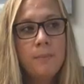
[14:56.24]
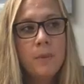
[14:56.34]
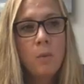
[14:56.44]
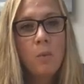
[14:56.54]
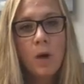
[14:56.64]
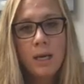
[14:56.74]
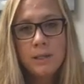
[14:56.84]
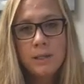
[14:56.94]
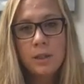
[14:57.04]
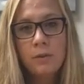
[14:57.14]

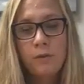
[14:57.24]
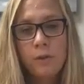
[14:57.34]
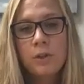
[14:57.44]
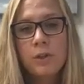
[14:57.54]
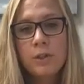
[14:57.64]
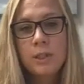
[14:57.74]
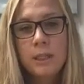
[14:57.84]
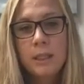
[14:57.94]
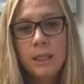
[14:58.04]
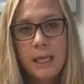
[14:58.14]
wiser
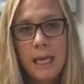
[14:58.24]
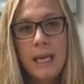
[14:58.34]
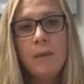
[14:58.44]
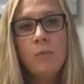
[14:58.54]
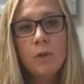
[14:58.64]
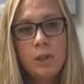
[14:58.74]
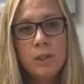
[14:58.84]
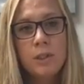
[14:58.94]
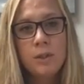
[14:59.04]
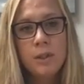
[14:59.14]
first game, which
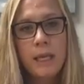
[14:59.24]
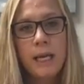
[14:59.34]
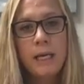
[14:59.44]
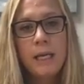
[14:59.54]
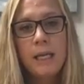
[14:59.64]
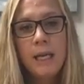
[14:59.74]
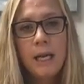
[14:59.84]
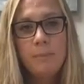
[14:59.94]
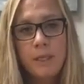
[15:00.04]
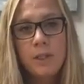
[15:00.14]
is to get
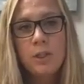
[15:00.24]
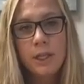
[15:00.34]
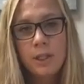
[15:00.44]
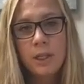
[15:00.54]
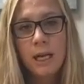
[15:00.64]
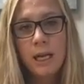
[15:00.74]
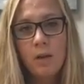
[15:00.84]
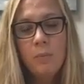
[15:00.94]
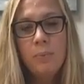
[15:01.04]
administration help